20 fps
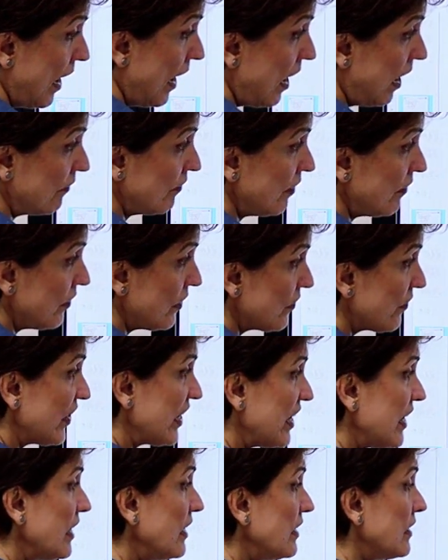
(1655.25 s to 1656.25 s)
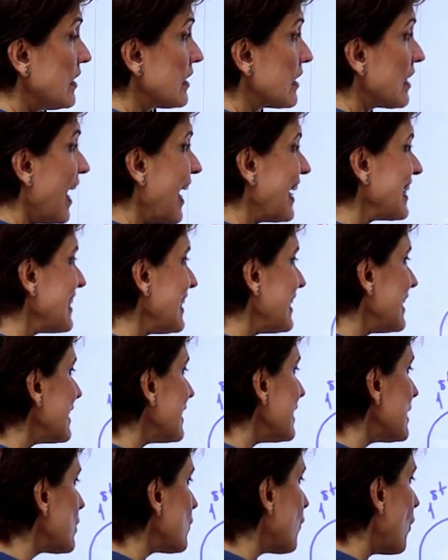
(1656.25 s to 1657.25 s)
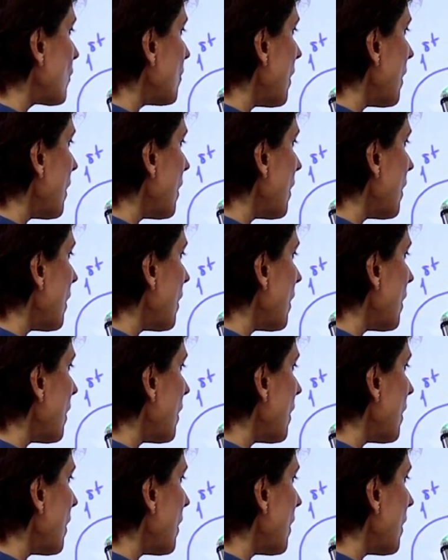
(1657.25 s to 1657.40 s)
However, we need to write in this